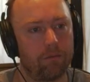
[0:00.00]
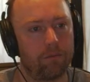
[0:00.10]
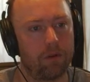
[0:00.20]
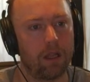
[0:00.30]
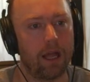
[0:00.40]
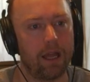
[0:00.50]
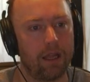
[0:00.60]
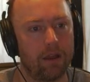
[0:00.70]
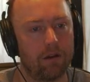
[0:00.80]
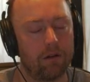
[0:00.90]

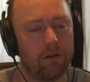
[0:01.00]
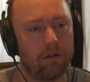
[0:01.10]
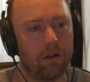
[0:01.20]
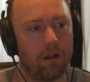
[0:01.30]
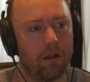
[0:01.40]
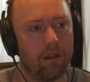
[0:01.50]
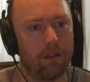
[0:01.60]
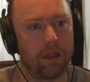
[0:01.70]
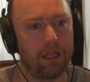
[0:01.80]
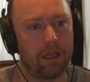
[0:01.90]
play
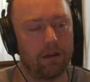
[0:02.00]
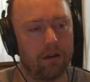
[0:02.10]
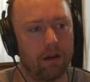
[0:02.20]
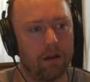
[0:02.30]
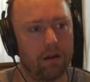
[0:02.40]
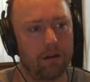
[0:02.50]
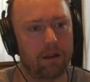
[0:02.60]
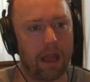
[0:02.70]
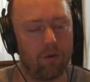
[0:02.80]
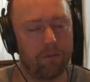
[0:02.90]
the
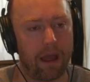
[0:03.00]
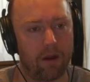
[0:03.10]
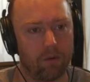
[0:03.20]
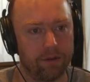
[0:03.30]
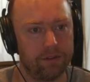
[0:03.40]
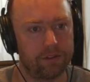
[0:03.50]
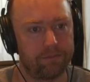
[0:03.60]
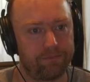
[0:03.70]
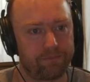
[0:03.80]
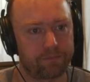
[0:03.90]
count backwards.
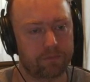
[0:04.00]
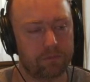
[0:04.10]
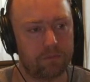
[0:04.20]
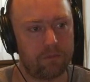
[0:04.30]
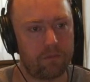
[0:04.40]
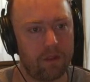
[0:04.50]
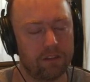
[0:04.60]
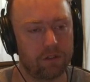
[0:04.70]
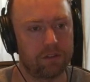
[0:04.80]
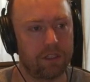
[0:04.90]

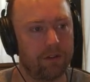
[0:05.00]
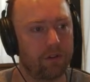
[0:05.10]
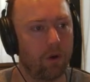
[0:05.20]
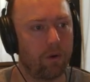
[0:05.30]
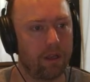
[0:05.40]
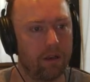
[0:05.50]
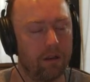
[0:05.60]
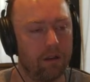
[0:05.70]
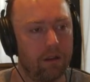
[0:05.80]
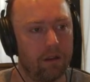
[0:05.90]
So instead of going,
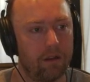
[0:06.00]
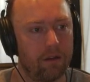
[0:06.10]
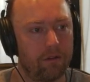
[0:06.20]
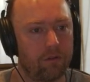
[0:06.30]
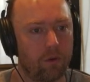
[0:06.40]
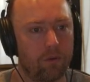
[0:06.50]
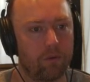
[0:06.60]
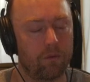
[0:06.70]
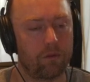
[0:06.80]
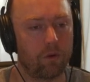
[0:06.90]
so
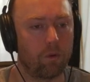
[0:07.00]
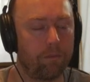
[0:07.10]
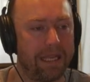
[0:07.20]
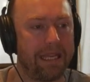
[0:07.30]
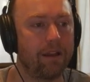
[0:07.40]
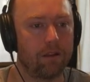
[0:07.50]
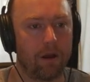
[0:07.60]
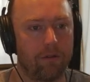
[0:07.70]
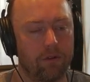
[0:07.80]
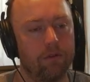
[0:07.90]
we'll peak the
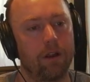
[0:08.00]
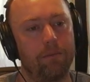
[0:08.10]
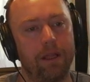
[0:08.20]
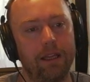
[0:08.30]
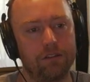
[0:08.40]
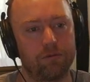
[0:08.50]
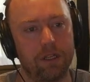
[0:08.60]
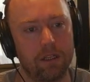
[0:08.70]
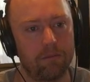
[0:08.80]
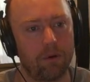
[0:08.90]
buffer, right? Peak is
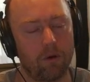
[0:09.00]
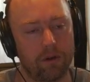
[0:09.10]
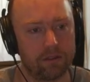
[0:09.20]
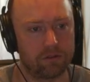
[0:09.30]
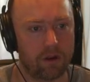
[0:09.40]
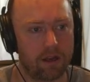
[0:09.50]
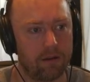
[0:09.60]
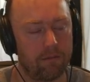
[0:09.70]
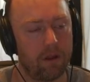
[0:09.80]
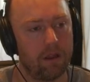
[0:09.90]
reading, poke is
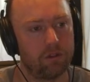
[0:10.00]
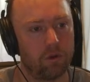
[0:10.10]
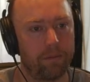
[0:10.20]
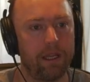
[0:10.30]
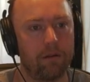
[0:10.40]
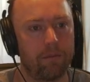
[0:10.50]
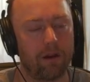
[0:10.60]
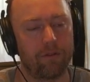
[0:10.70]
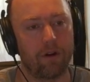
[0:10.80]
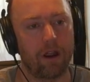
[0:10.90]
writing. So we'll peak the
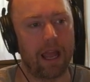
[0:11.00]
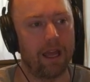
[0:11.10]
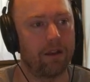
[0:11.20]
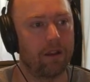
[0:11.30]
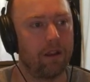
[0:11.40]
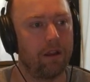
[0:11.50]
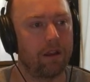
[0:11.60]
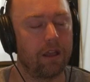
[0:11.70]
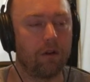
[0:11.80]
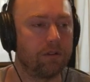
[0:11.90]
buffer, and
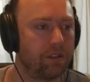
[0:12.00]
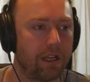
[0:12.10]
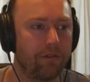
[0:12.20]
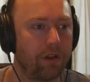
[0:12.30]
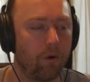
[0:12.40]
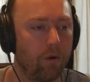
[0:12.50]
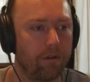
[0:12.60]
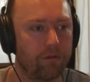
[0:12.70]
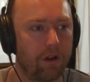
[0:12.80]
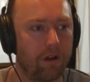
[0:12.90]
instead of it
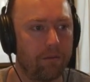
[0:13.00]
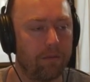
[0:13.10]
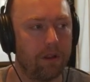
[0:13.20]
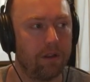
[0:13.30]
going from,